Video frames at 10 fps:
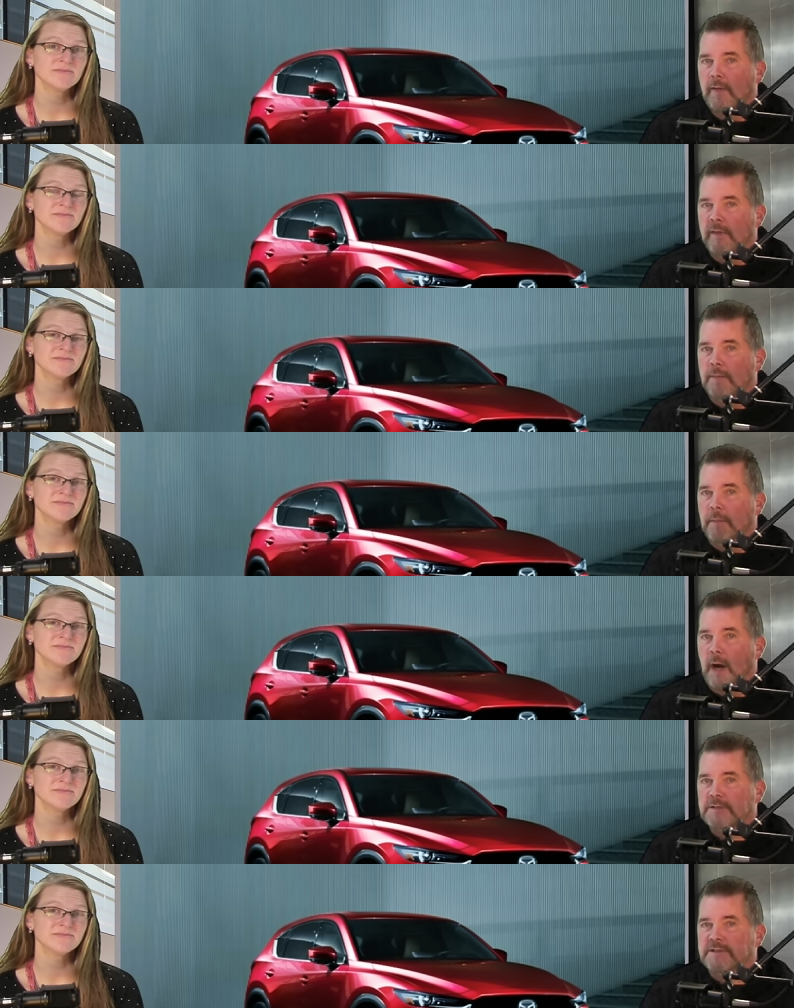Speaker 1: And then
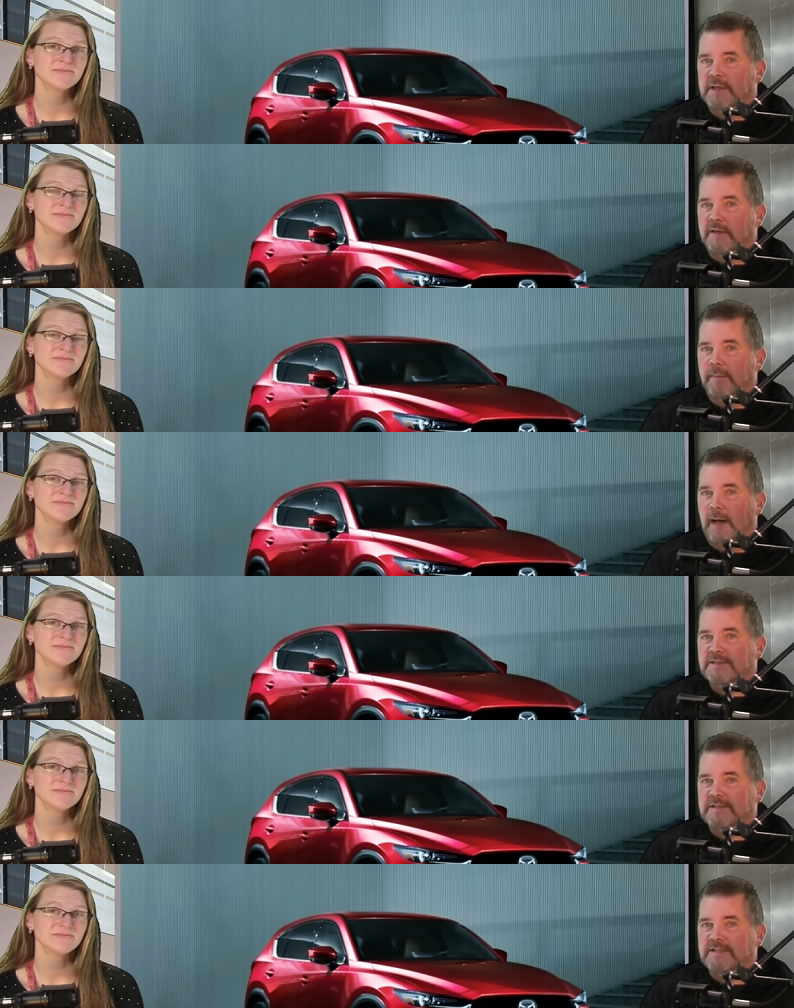Mazda, the
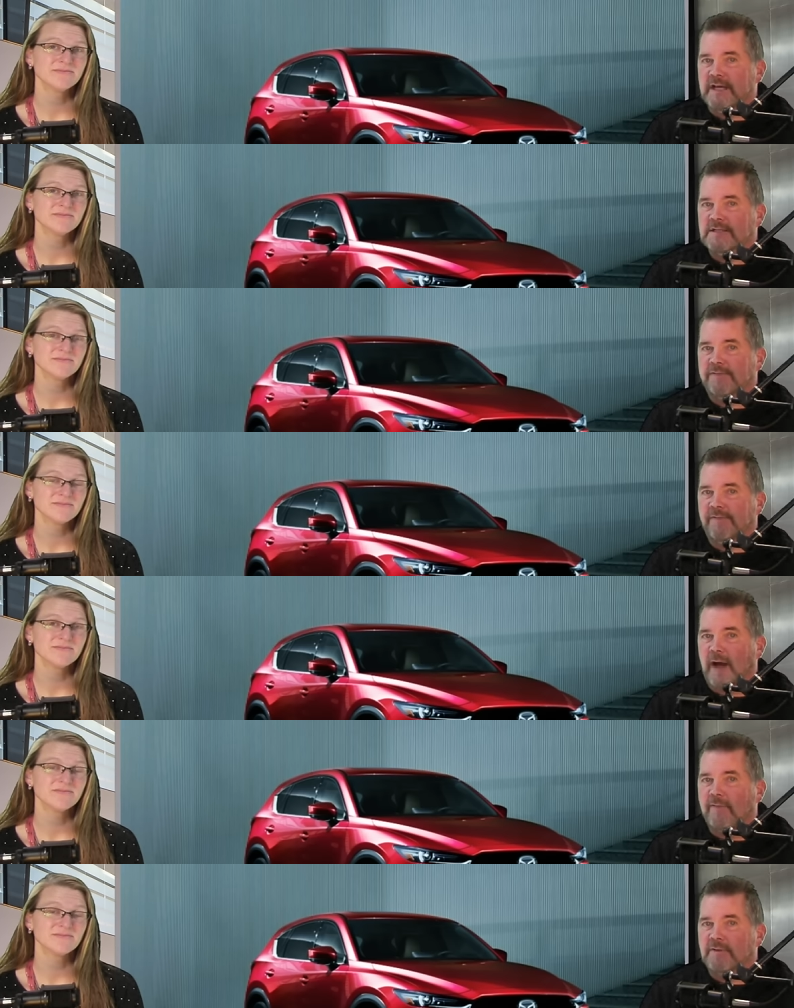Mazda
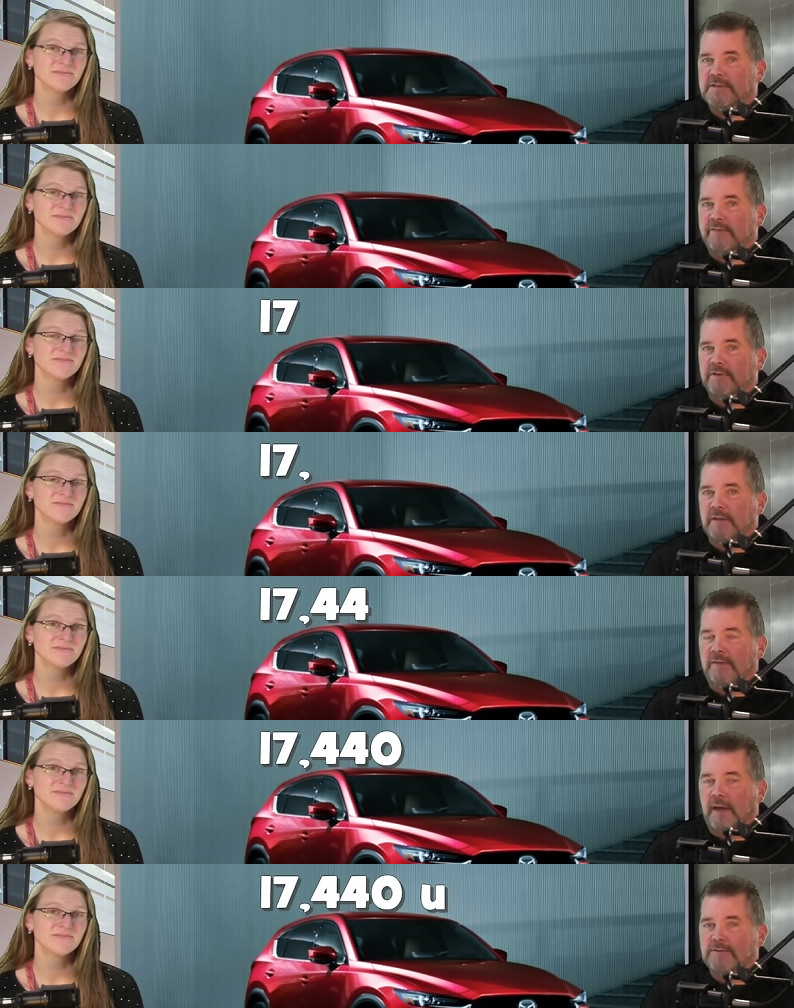CX5 with
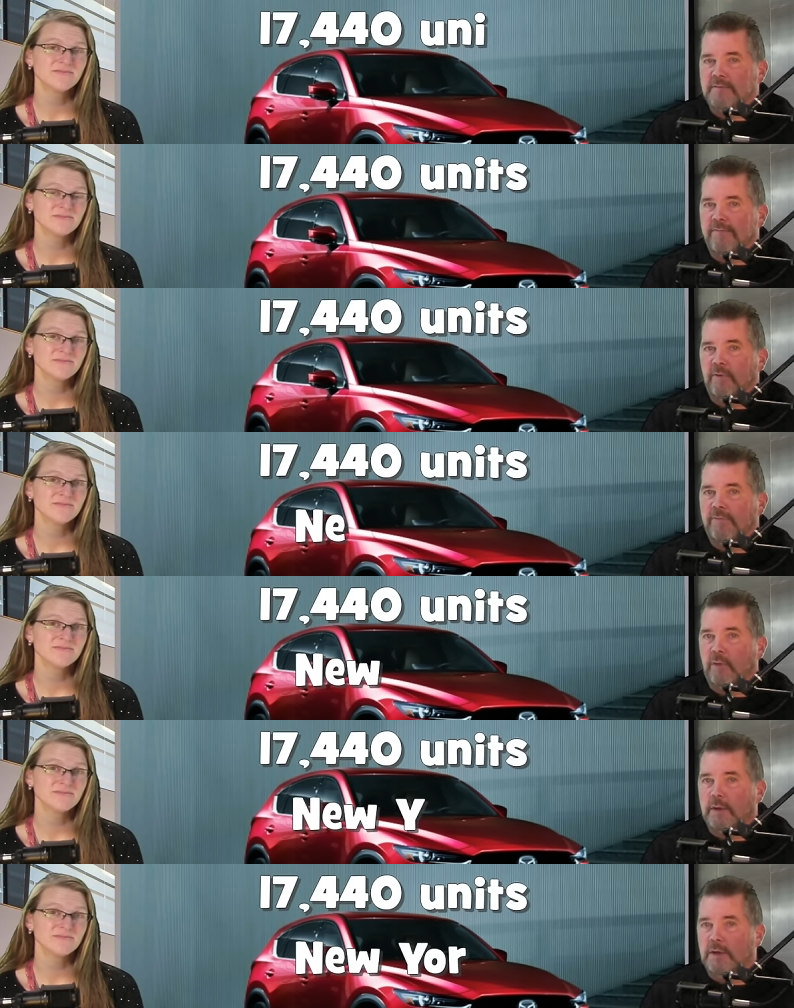
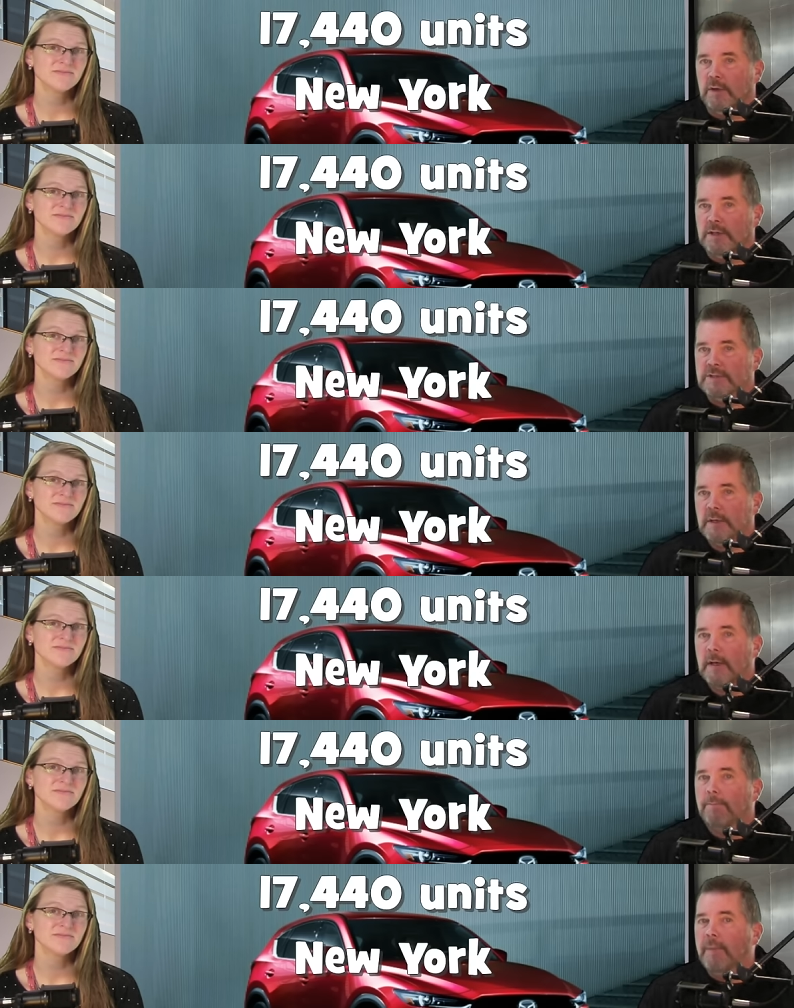17,440 units,
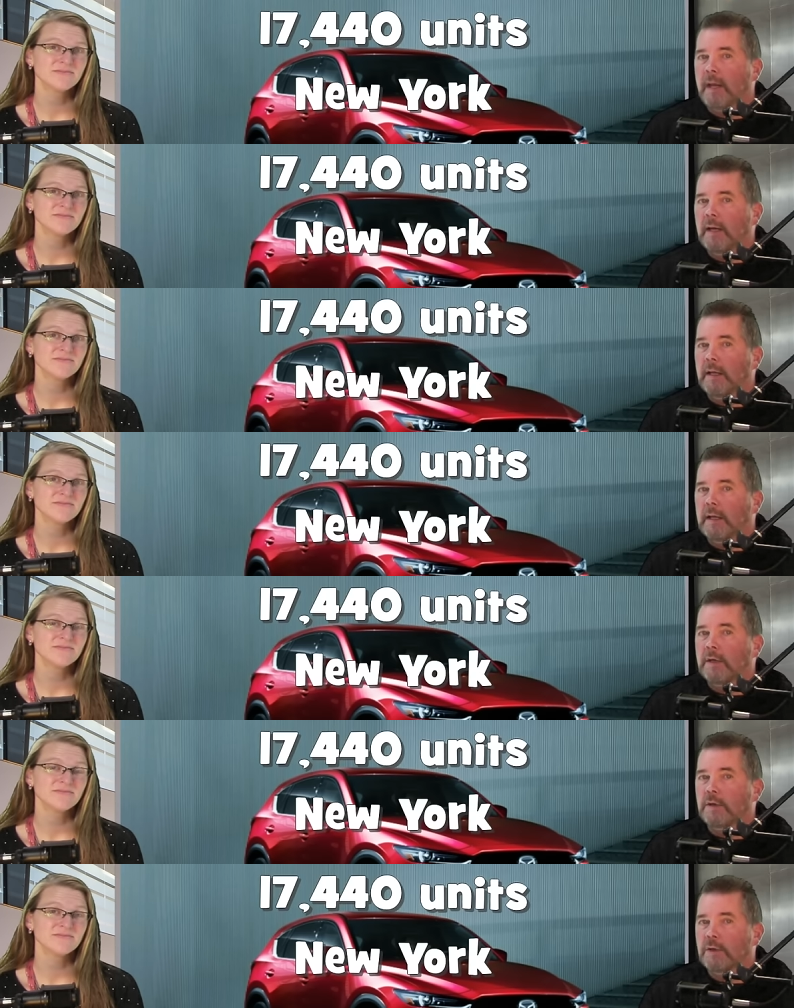
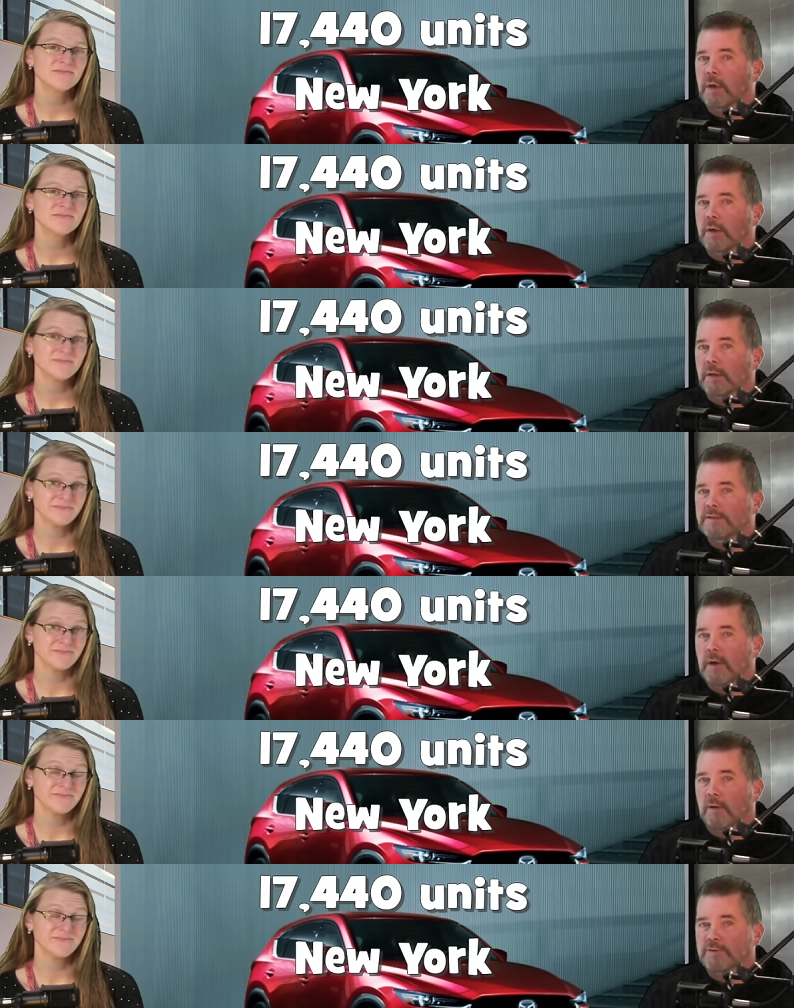mainly in New York,
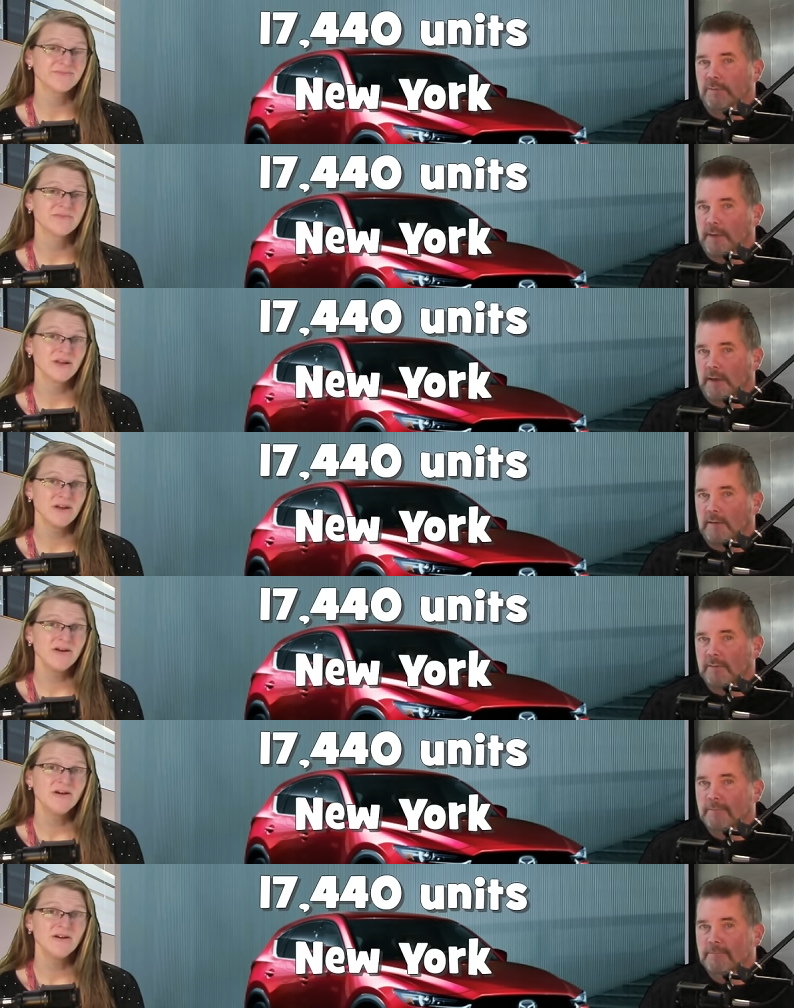is also big.